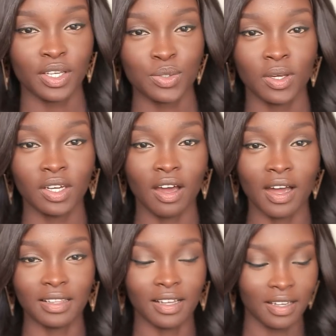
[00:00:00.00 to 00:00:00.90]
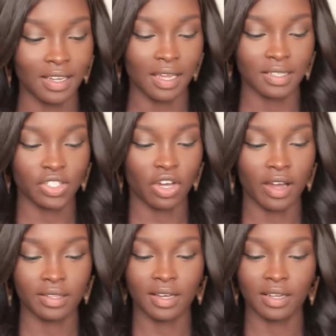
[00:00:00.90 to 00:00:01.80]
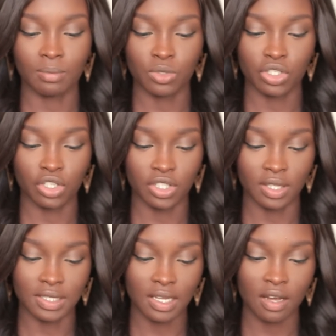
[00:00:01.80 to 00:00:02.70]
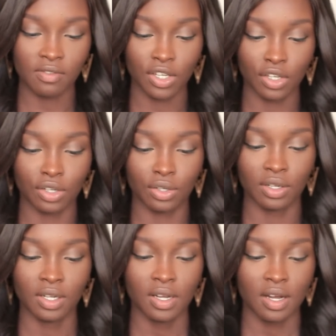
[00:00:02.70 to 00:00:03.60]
And next we're going to highlight, and to highlight I'm just using this Covergirl